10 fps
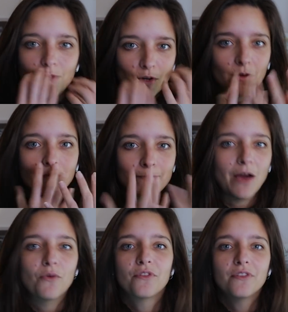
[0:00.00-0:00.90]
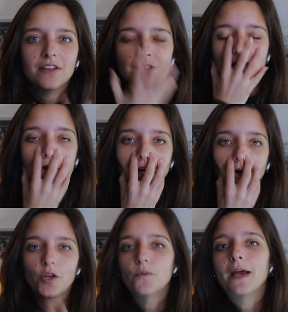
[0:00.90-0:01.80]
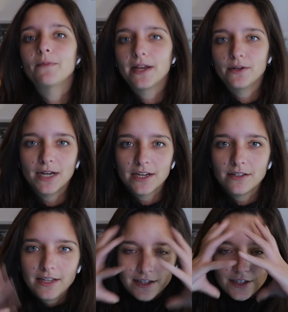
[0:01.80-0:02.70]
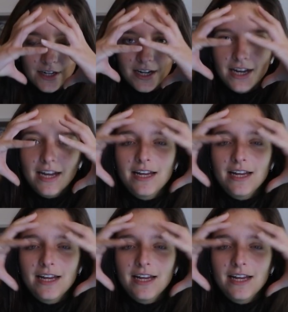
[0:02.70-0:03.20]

your mouth is not occupied by a regulator,